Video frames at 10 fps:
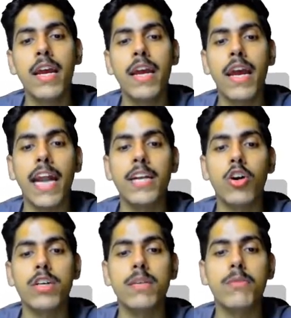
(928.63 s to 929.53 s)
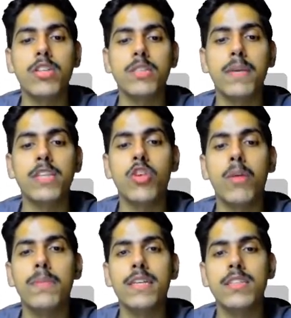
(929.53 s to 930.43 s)
And talking about the space
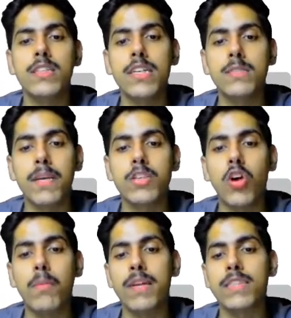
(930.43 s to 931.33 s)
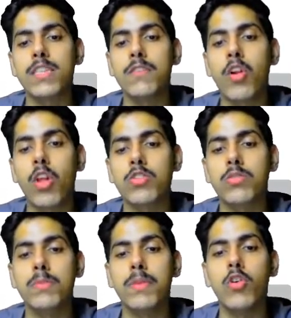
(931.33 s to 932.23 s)
complexity will also be
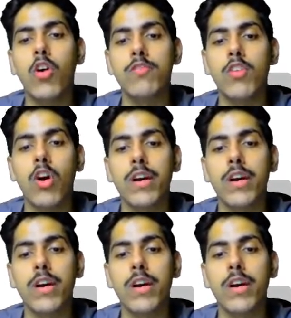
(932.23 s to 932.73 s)
big O of log n,